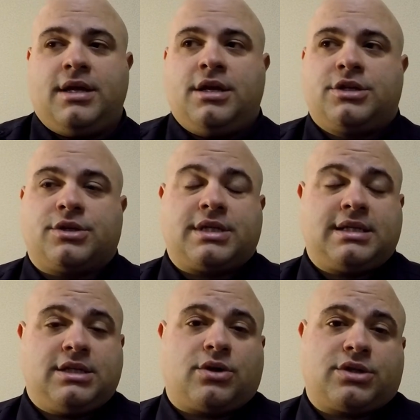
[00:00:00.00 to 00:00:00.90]
So since
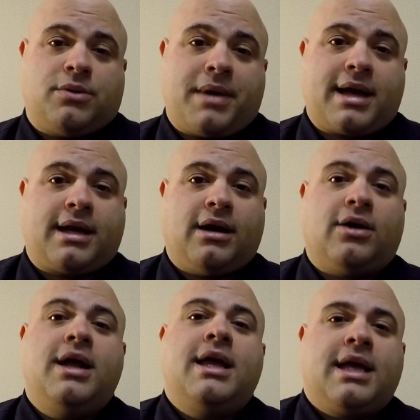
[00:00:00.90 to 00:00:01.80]
he's also back
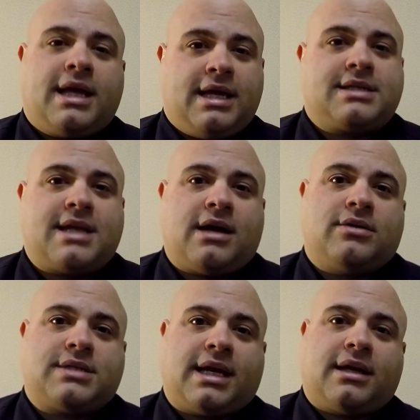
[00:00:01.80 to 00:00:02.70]
here, he has now
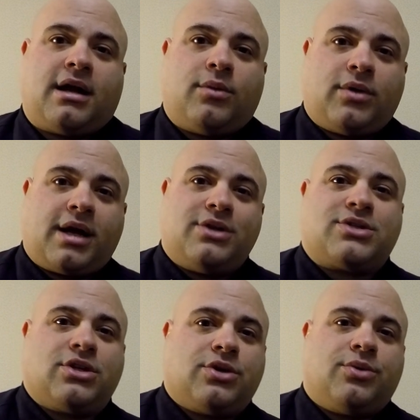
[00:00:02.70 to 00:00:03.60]
taken on what I used
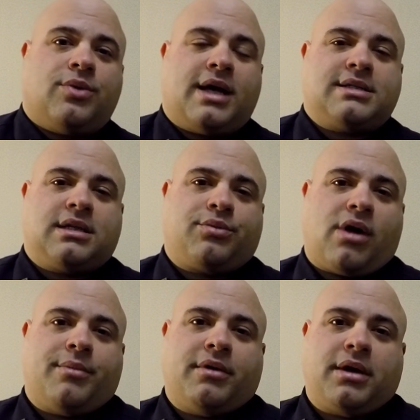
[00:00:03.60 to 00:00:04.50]
to do as the
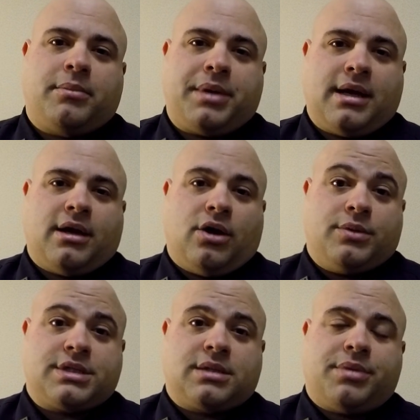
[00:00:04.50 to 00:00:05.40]
primary PIO,
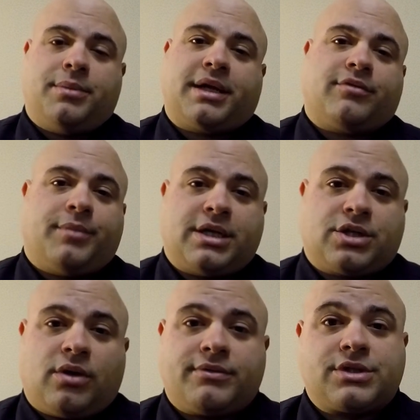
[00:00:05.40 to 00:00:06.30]
which is the Public
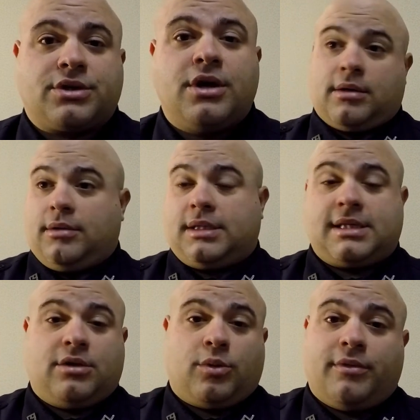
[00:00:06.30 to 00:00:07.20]
Information Officer. Or let's
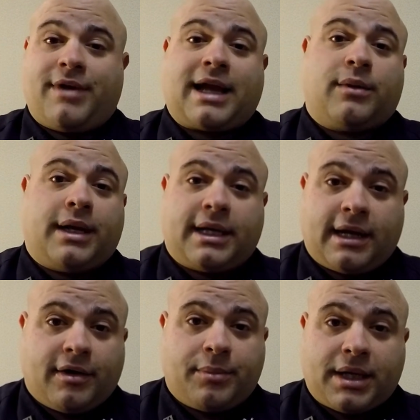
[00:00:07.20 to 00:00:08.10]
say that we're evacuating an
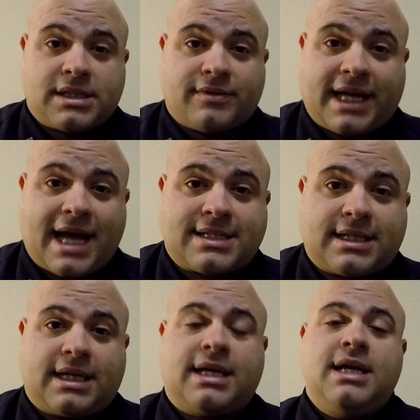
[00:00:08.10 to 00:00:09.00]
area because of a gas
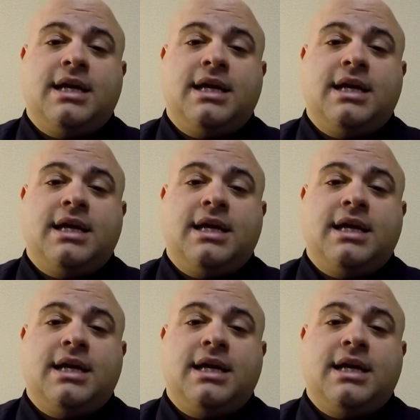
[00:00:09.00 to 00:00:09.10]
leak.